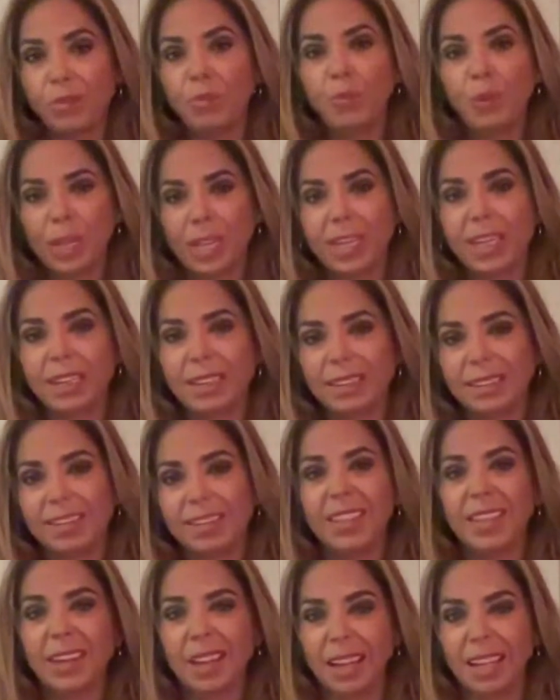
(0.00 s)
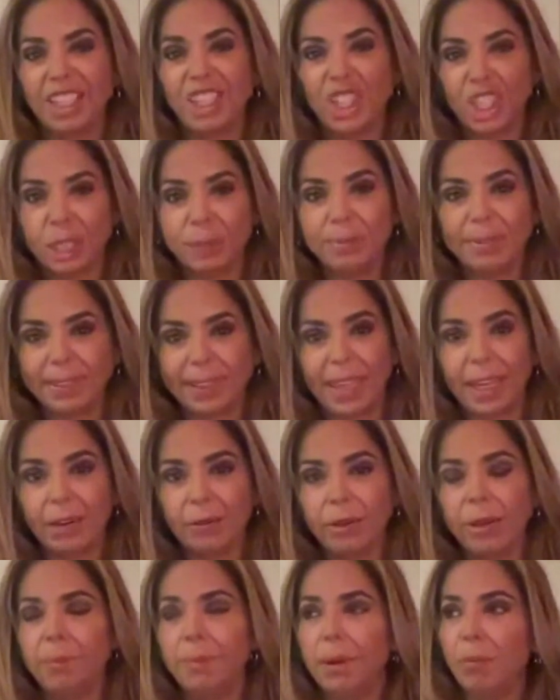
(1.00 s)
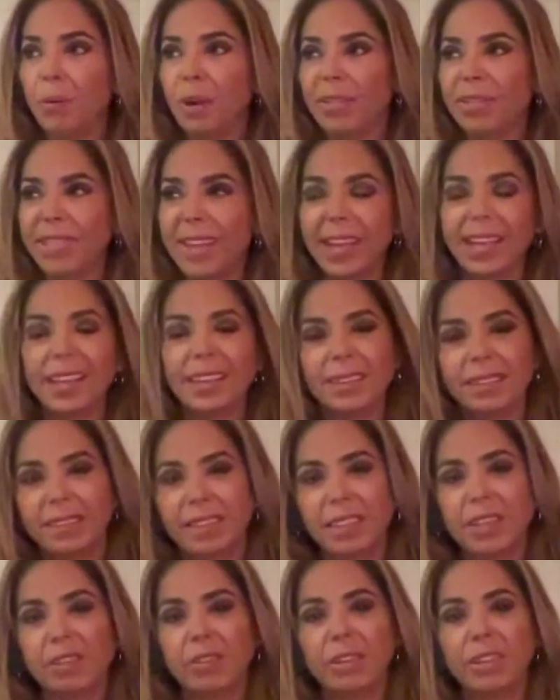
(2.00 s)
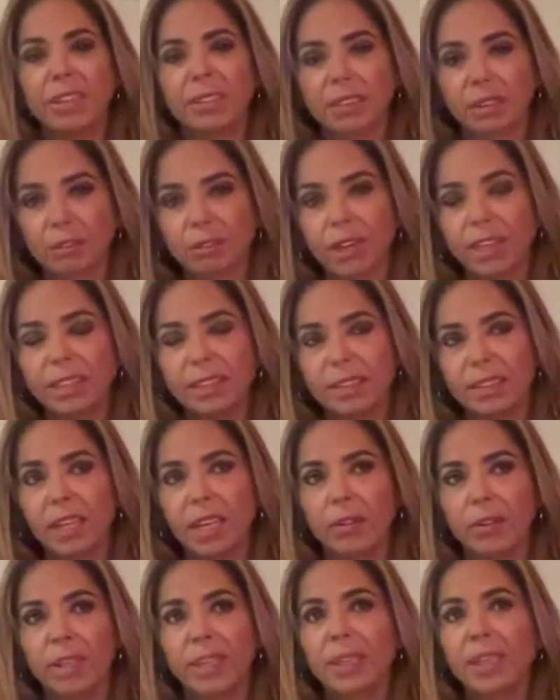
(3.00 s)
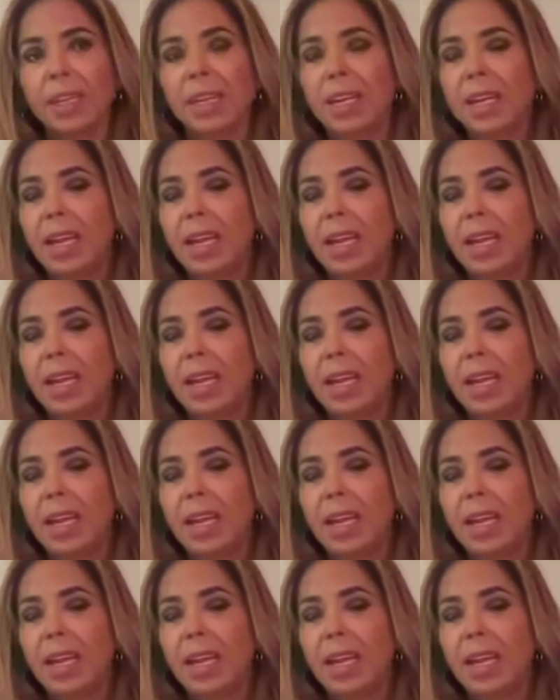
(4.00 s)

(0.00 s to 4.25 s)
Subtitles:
we consider a cheap salary, but what they consider is a great salary,